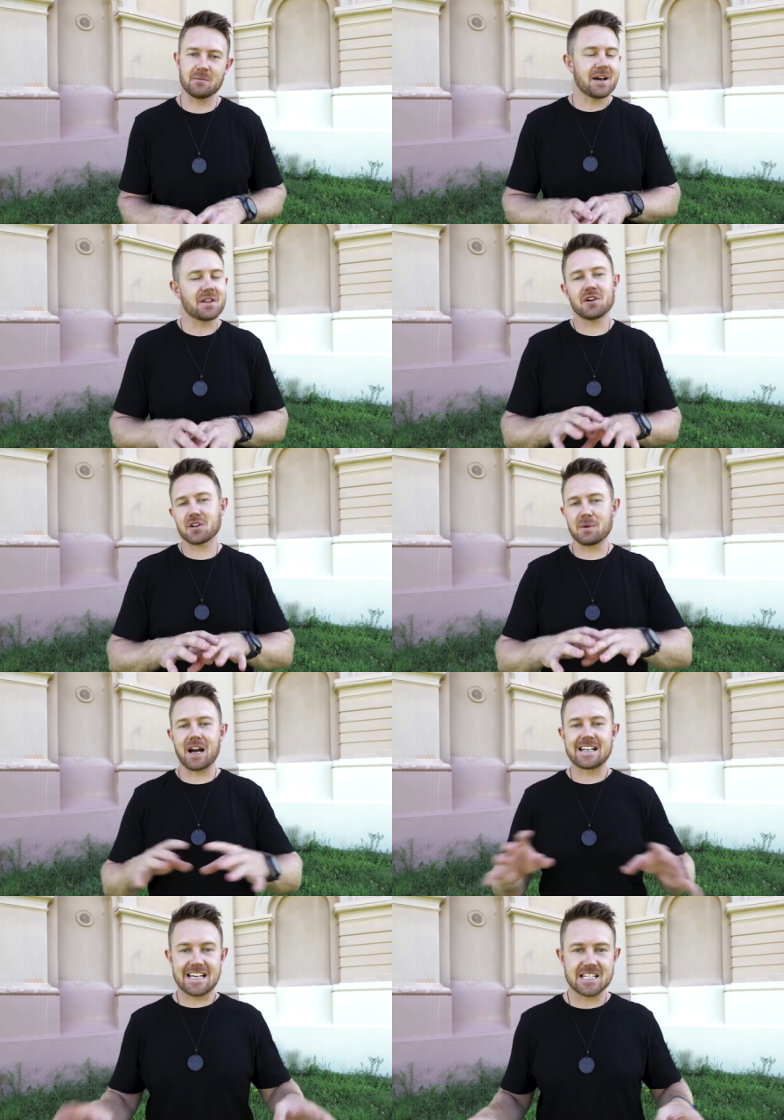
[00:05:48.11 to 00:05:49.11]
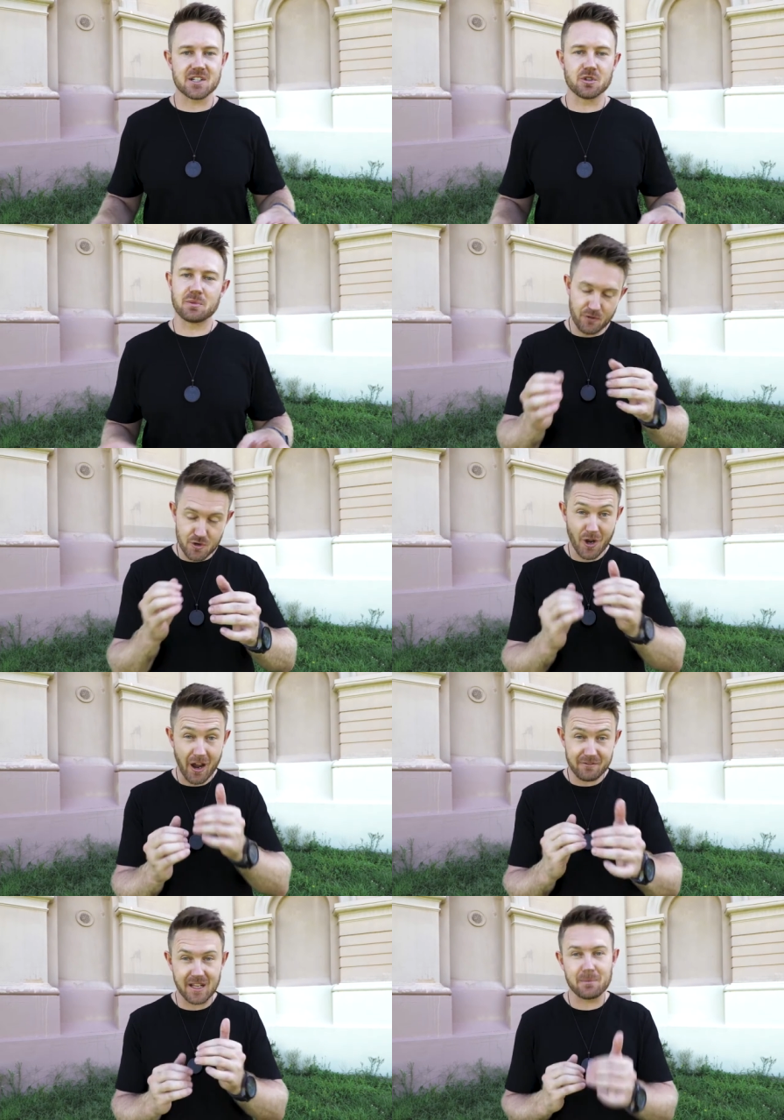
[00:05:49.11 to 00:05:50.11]
Now, they're not gonna be identical, but if you
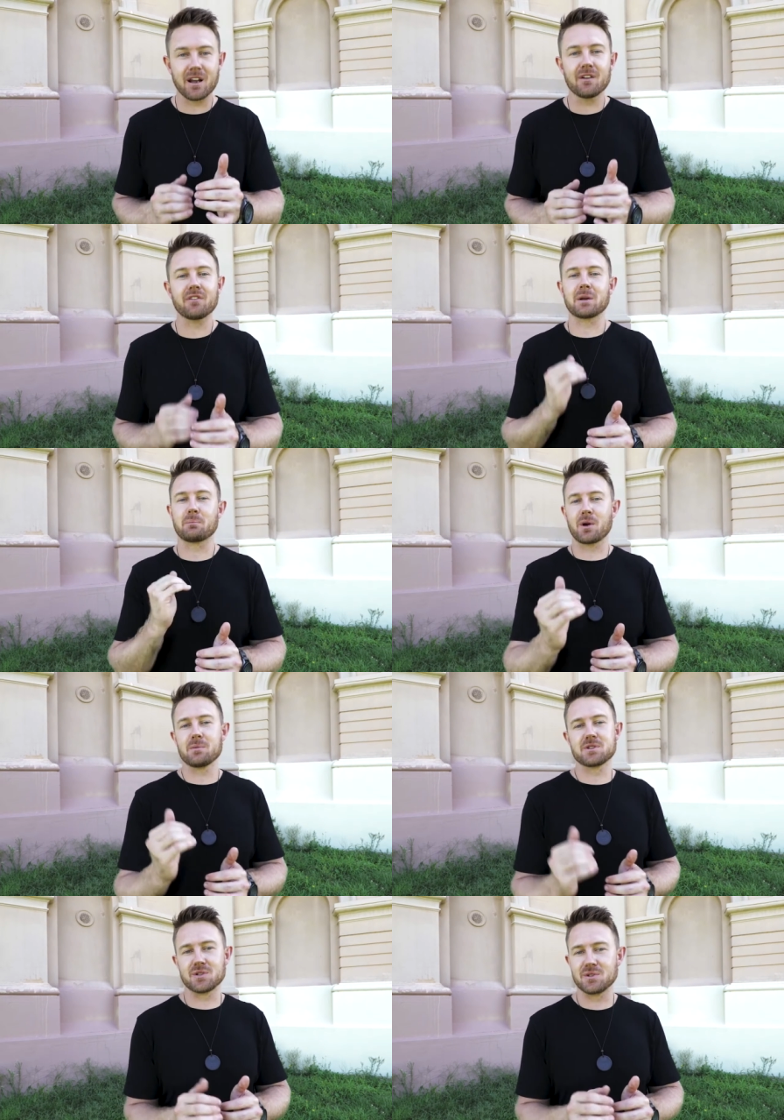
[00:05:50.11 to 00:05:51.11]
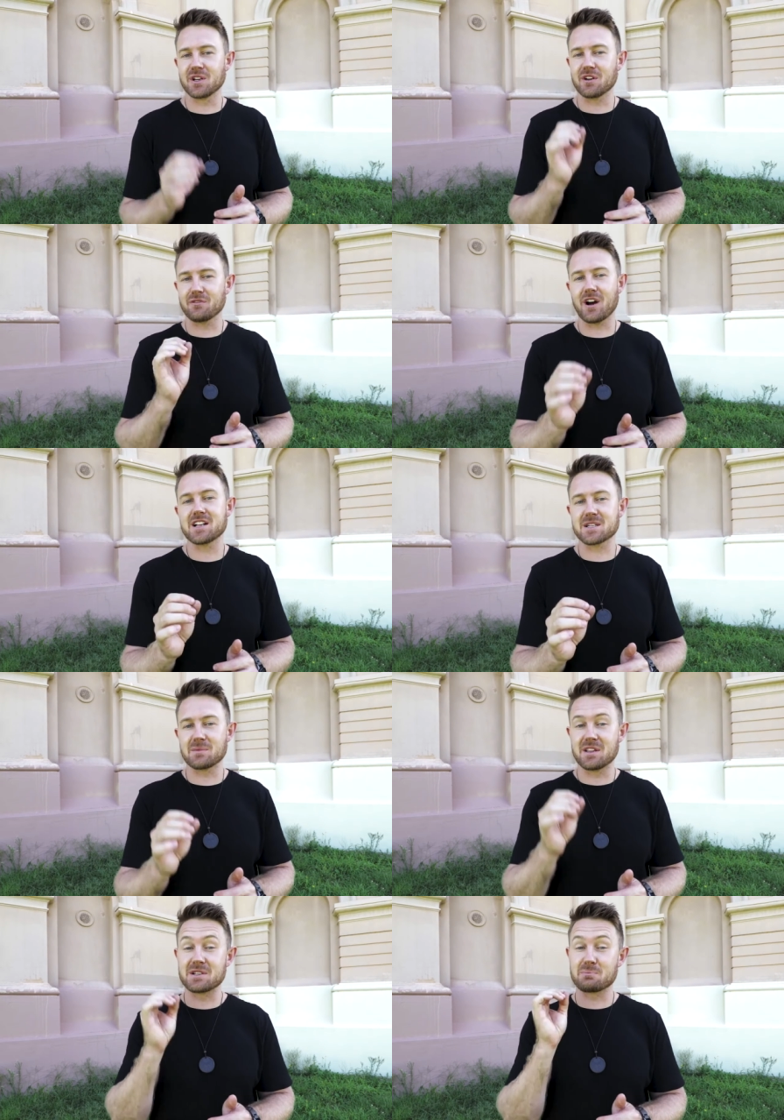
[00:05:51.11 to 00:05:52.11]
dive deep enough, I can promise you, you're gonna find
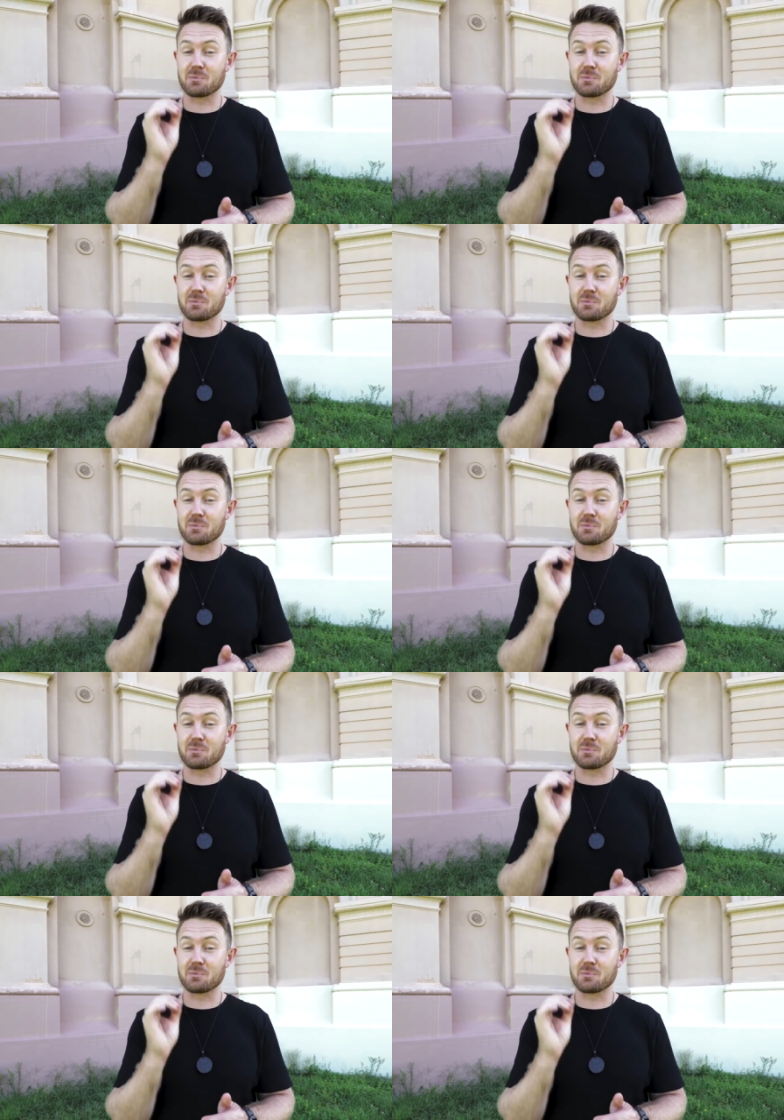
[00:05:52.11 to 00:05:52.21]
something that is